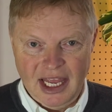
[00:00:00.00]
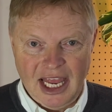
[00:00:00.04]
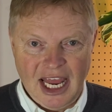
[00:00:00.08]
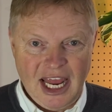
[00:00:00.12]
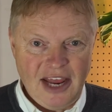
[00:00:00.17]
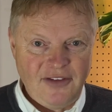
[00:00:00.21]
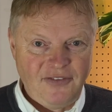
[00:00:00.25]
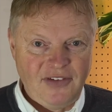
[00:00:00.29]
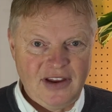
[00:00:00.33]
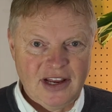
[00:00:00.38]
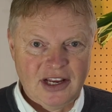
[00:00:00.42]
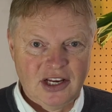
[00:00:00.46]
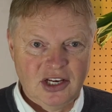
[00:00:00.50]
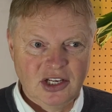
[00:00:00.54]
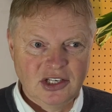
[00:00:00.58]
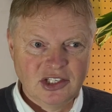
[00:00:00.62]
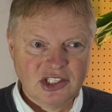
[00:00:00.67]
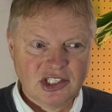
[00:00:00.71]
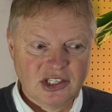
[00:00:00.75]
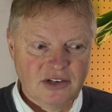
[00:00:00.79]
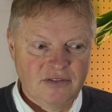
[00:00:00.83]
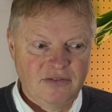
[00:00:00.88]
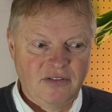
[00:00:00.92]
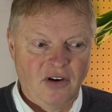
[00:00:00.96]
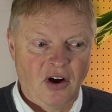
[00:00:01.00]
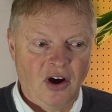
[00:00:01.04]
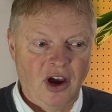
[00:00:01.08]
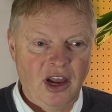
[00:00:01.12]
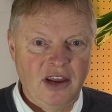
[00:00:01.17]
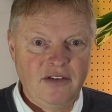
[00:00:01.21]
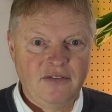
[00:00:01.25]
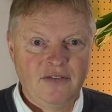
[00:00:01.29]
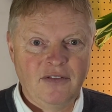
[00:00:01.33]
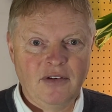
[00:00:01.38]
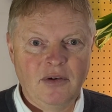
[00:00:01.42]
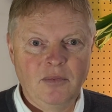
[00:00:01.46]
If it can
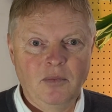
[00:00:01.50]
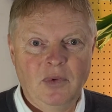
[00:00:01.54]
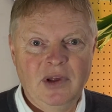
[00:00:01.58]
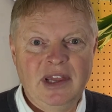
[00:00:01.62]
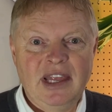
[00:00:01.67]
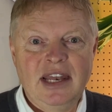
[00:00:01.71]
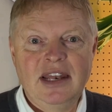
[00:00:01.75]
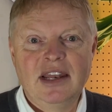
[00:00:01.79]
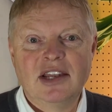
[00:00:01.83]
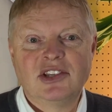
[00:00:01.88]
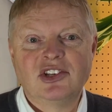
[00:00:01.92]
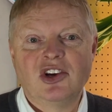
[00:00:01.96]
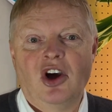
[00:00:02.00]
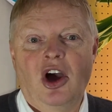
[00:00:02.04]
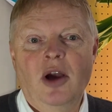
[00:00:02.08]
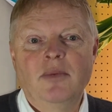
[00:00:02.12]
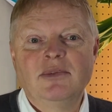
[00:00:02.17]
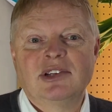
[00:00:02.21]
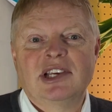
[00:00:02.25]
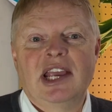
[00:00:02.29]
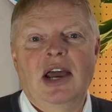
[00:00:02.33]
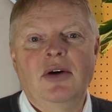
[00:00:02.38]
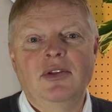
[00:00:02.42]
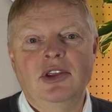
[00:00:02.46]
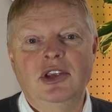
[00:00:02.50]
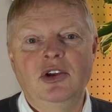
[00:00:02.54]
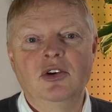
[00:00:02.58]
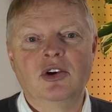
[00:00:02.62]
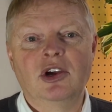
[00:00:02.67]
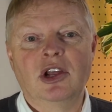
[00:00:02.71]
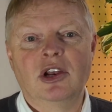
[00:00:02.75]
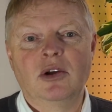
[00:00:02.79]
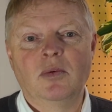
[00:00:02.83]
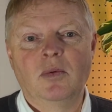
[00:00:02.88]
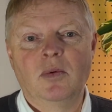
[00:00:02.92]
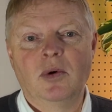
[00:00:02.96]
survive within the timescale that you're
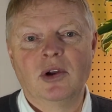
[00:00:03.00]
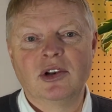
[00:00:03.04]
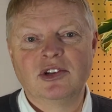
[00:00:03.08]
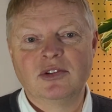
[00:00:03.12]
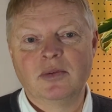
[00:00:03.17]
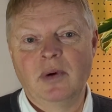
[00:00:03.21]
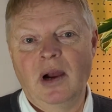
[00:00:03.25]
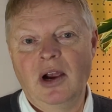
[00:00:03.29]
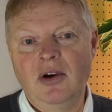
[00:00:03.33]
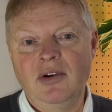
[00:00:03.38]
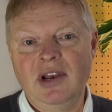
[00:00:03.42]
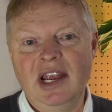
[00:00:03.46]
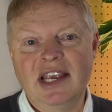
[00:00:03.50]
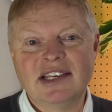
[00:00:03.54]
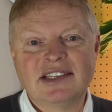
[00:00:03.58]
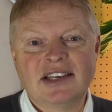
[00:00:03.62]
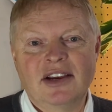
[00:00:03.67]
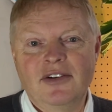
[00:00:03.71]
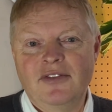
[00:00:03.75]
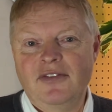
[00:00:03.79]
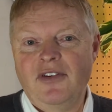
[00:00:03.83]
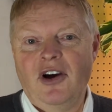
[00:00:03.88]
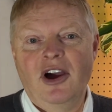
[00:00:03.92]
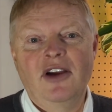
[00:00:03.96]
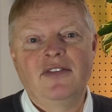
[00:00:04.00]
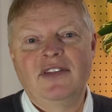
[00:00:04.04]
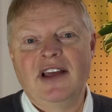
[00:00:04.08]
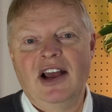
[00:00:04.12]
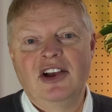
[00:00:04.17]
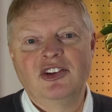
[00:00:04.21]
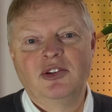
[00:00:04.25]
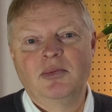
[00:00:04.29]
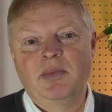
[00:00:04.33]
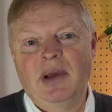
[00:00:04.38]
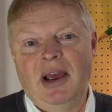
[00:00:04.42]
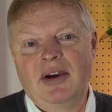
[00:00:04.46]
going to want to own it, so a
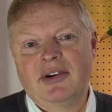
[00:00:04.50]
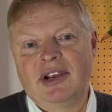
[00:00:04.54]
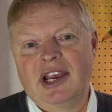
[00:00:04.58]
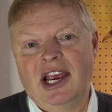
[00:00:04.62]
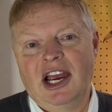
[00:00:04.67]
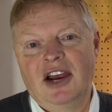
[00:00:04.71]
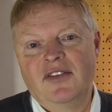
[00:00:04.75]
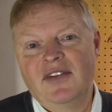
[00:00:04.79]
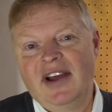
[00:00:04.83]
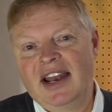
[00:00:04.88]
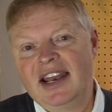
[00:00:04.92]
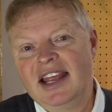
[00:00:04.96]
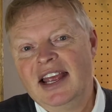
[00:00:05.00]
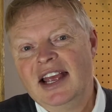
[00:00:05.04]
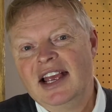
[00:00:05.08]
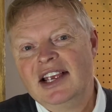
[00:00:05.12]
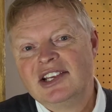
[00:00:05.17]
£5,000 caravan,